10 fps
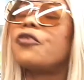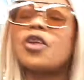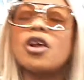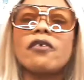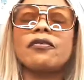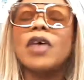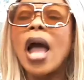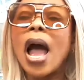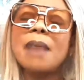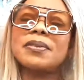of
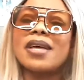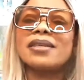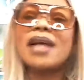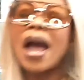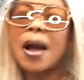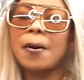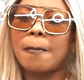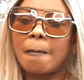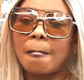ups and downs.